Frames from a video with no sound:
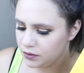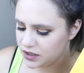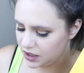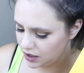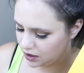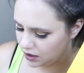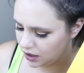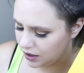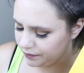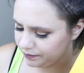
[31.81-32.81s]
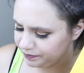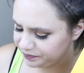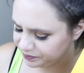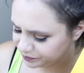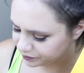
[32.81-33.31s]
We take, um,
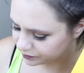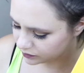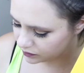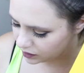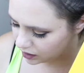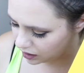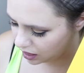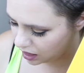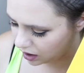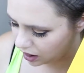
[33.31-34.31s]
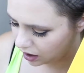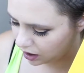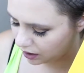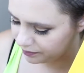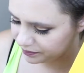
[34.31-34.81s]
blah, blah,
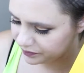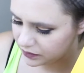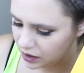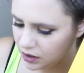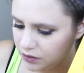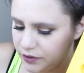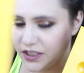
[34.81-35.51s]
blah. we